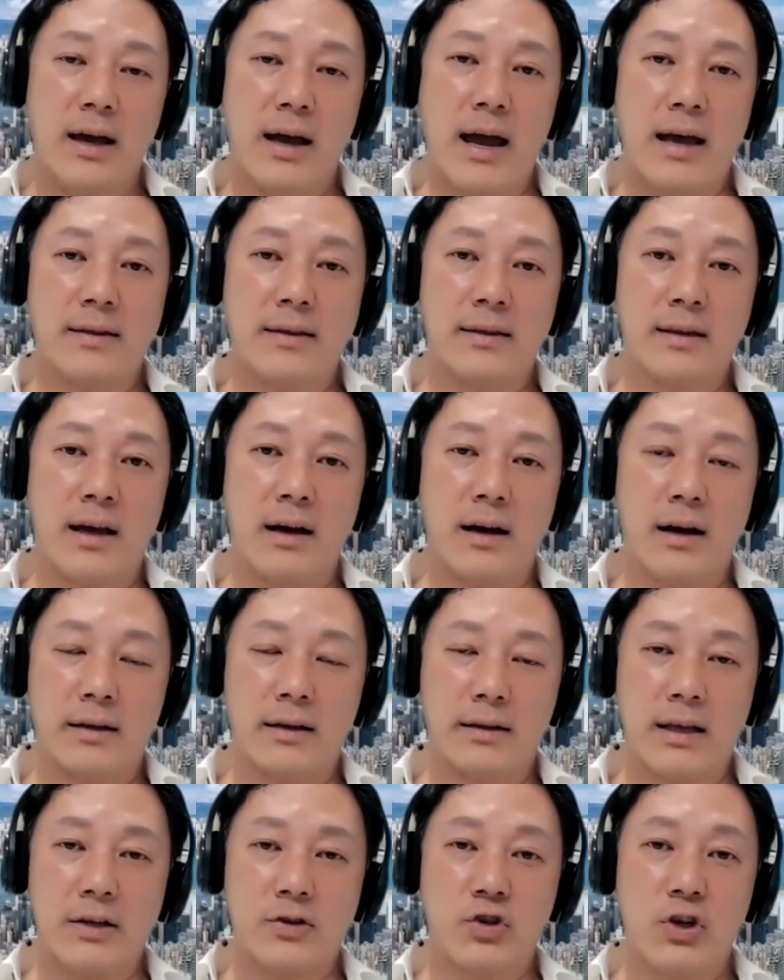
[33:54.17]
and
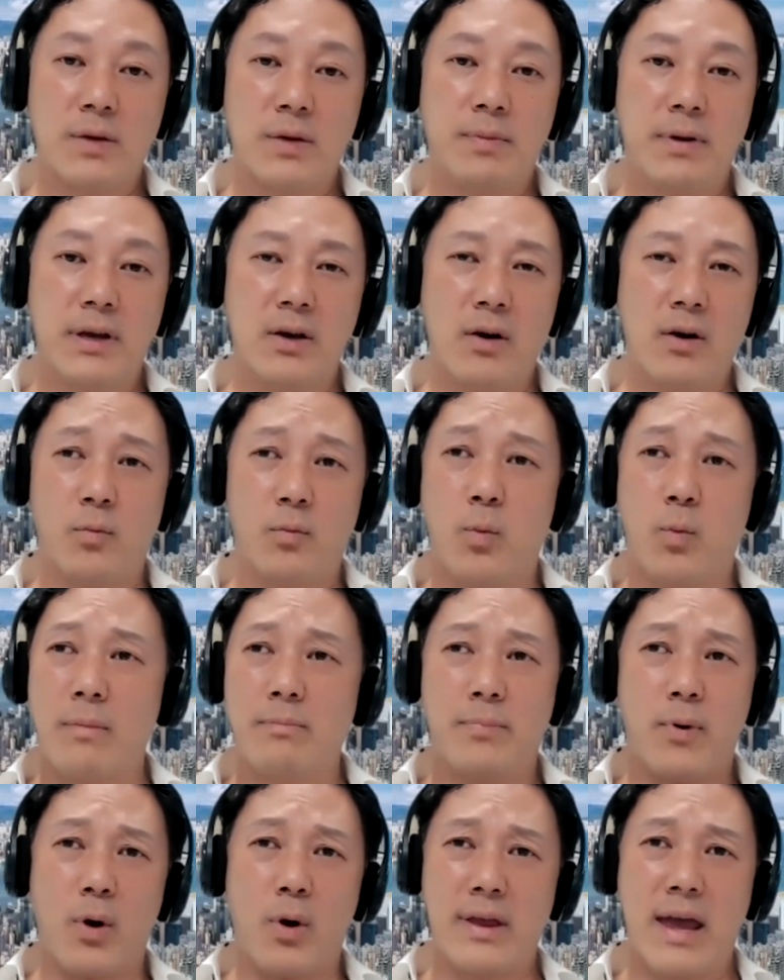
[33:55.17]
the GDP of
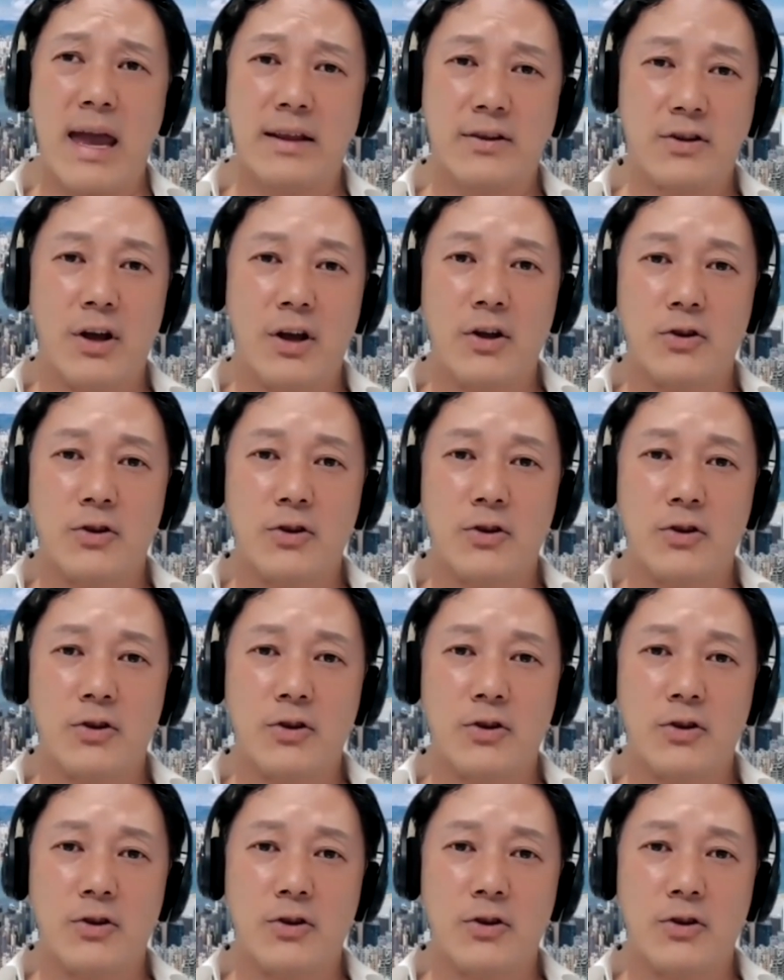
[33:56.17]
1.8